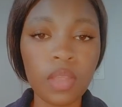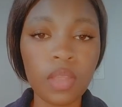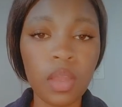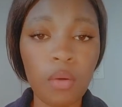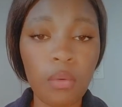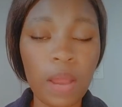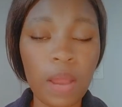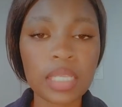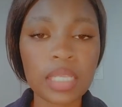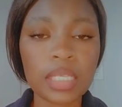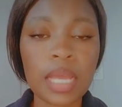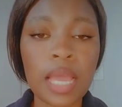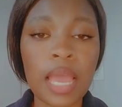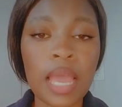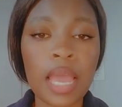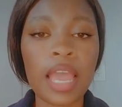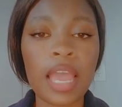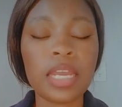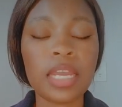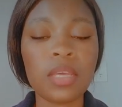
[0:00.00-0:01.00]
right?
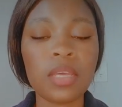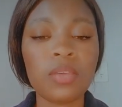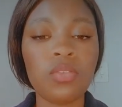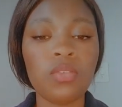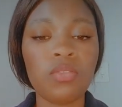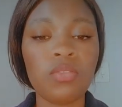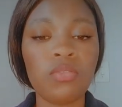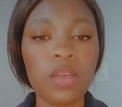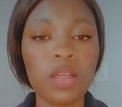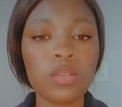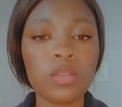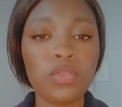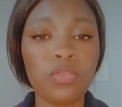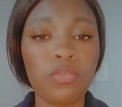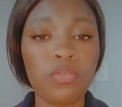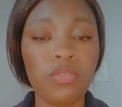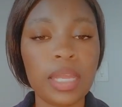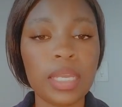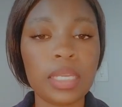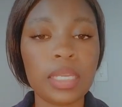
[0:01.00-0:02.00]
And if you fail to
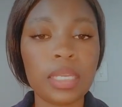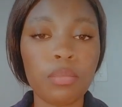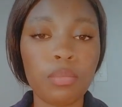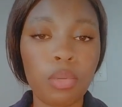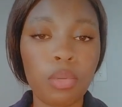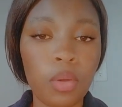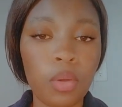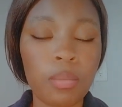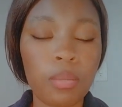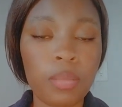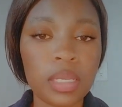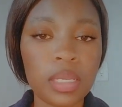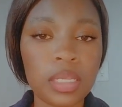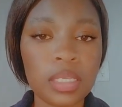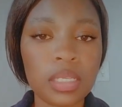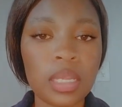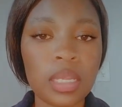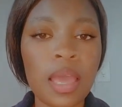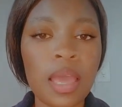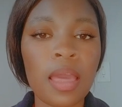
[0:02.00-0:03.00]
find
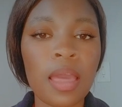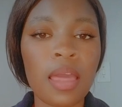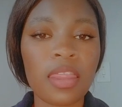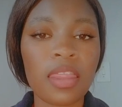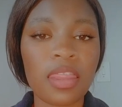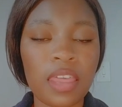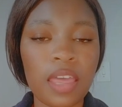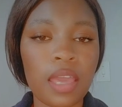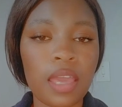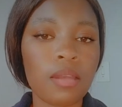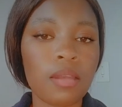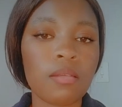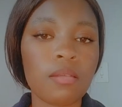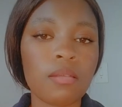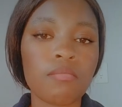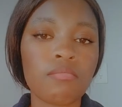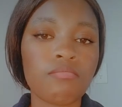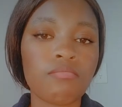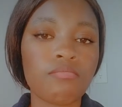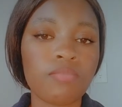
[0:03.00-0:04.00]
employment, then
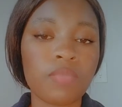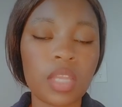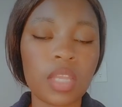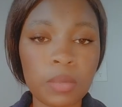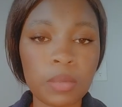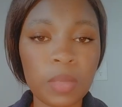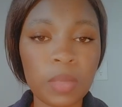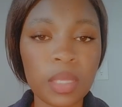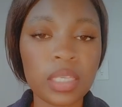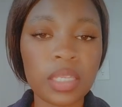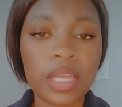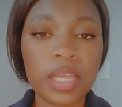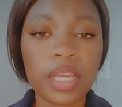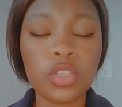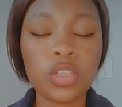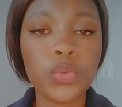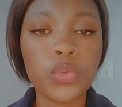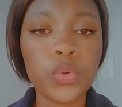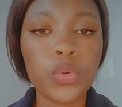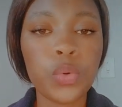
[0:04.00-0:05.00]
it means
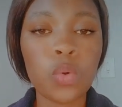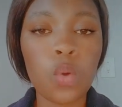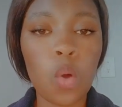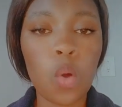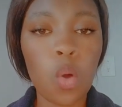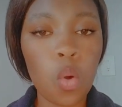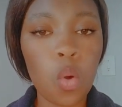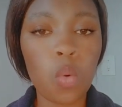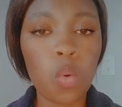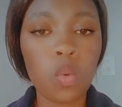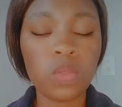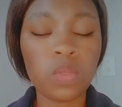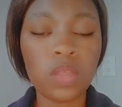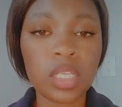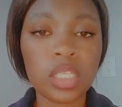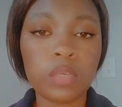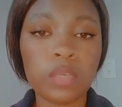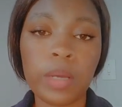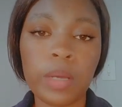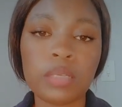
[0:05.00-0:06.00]
that you don't owe
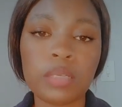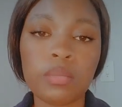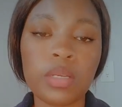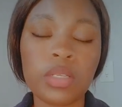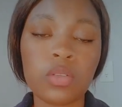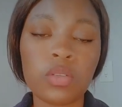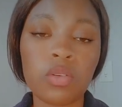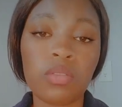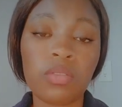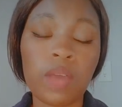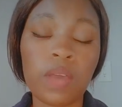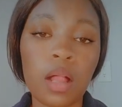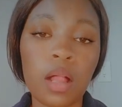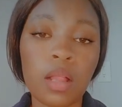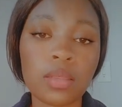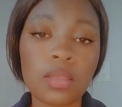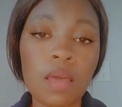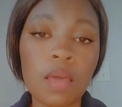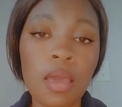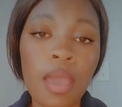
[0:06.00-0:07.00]
the Department of
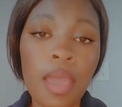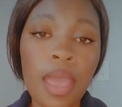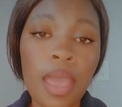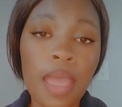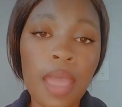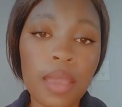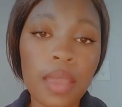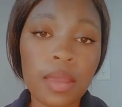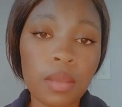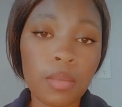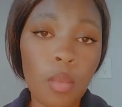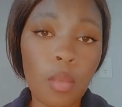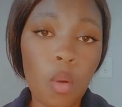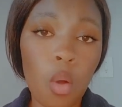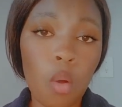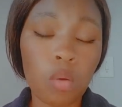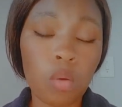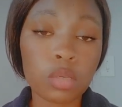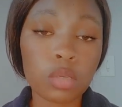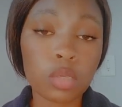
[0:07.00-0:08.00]
Health
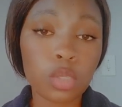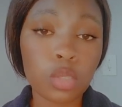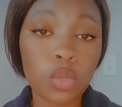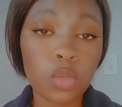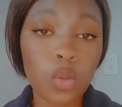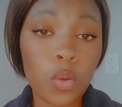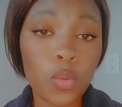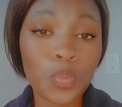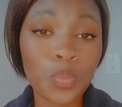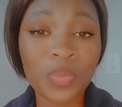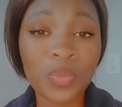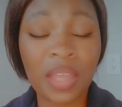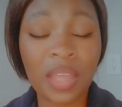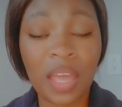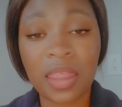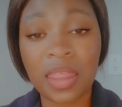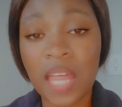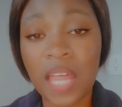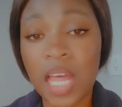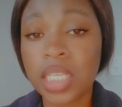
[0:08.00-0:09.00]
anymore. So
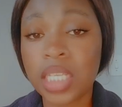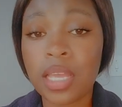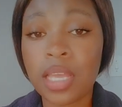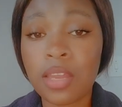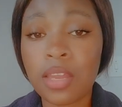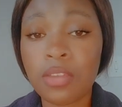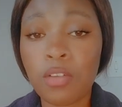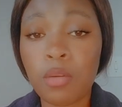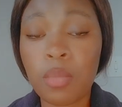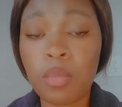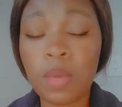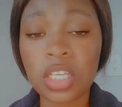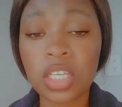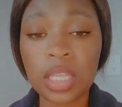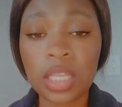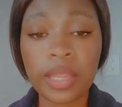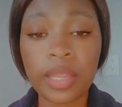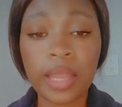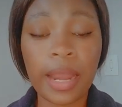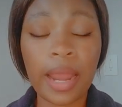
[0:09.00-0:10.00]
that's the
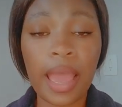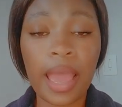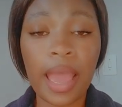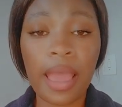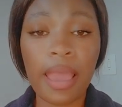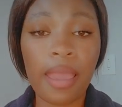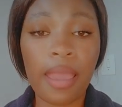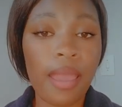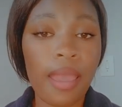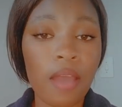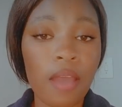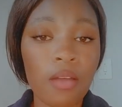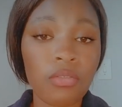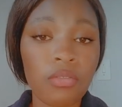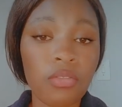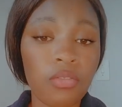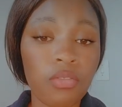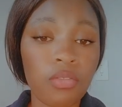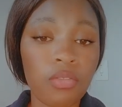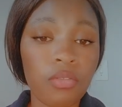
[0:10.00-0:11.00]
information that I have.